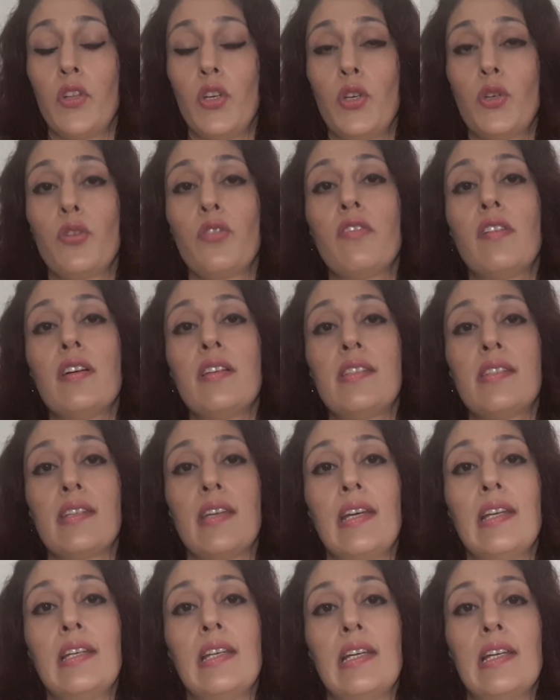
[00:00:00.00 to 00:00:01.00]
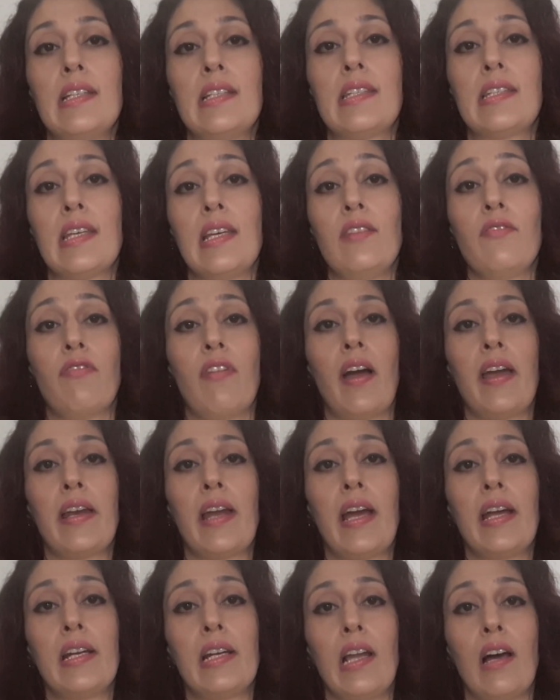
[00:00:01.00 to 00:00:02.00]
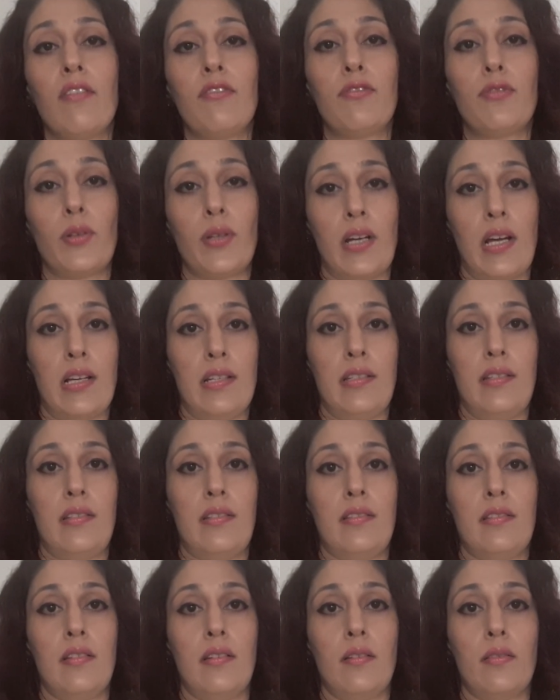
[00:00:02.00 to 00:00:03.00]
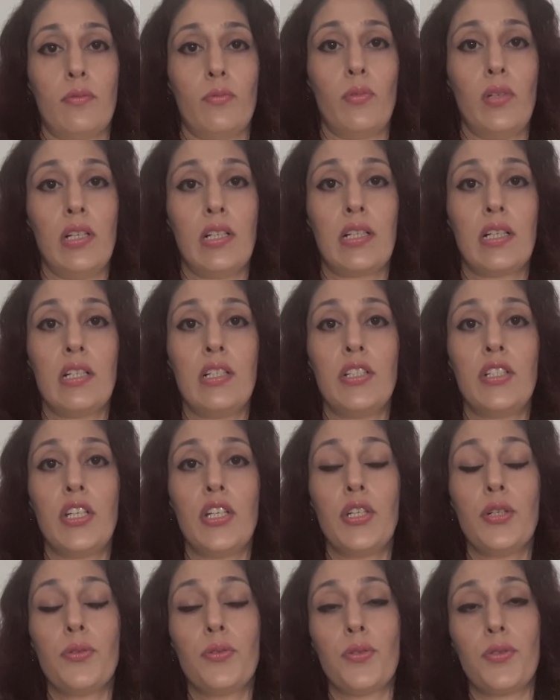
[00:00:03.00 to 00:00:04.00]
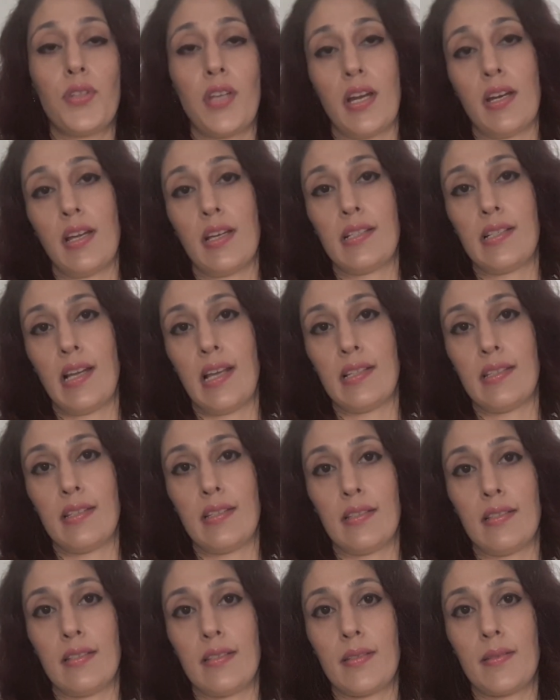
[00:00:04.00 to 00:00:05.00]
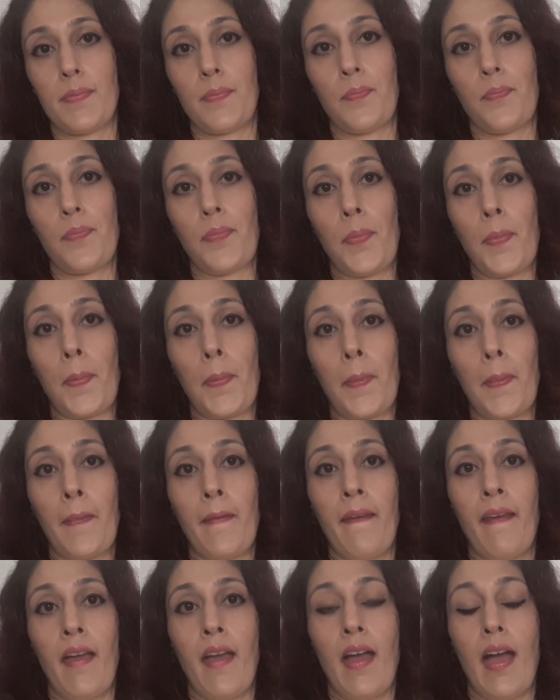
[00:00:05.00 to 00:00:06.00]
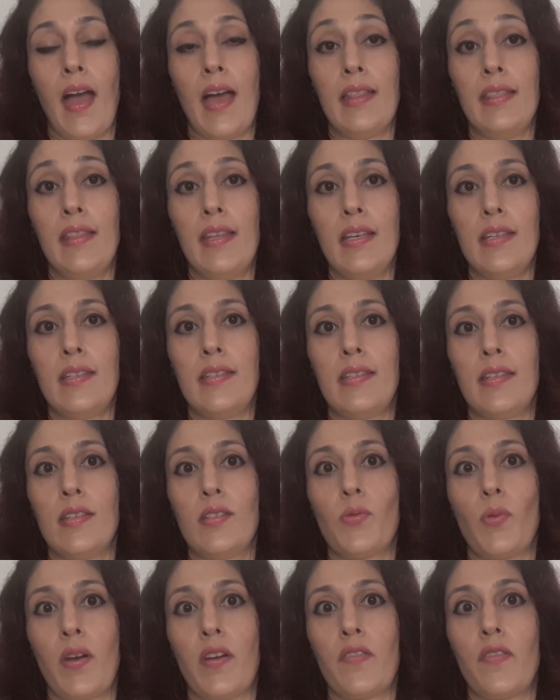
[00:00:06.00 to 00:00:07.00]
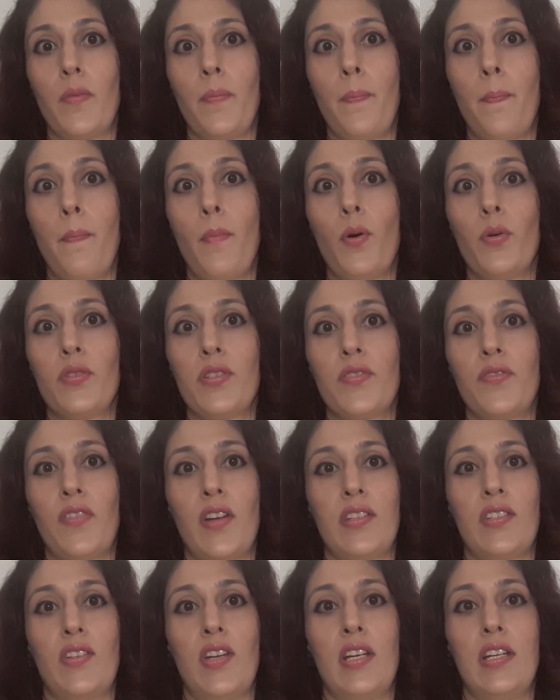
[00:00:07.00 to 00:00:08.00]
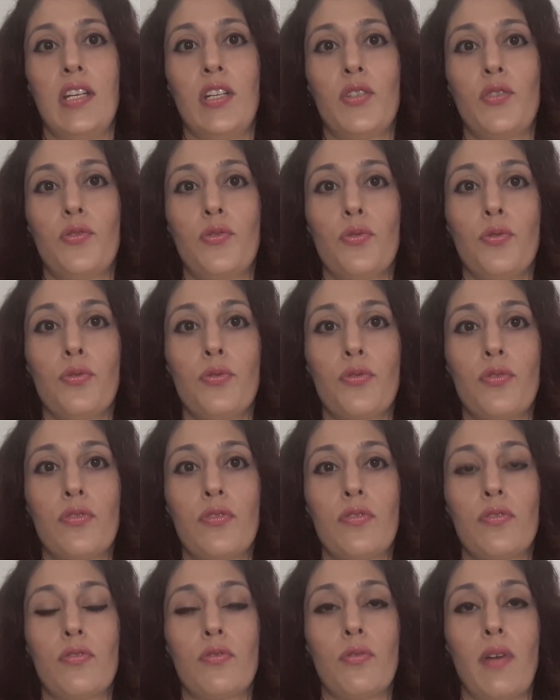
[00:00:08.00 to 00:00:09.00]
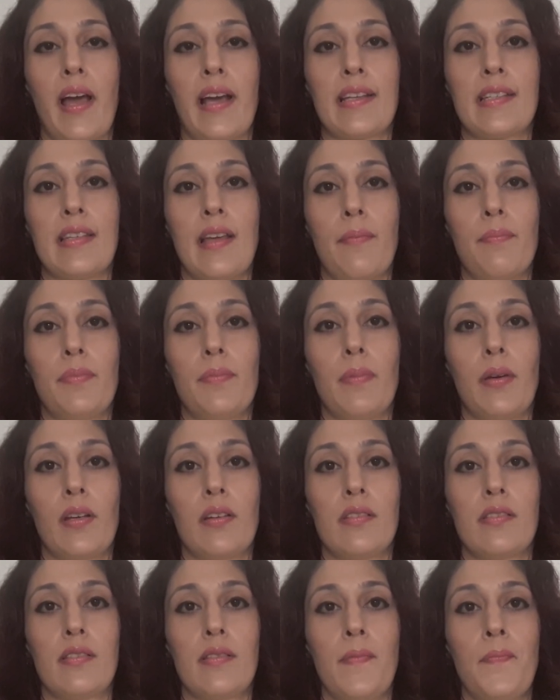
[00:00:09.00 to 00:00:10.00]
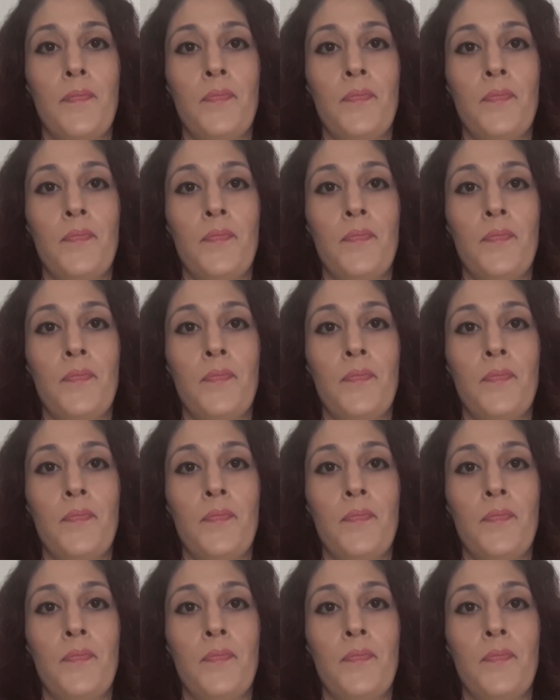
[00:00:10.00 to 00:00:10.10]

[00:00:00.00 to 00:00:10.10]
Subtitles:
the universe, in its infinite love for us, will continue to send us lessons. And this is one of the most frustrating truths to accept, because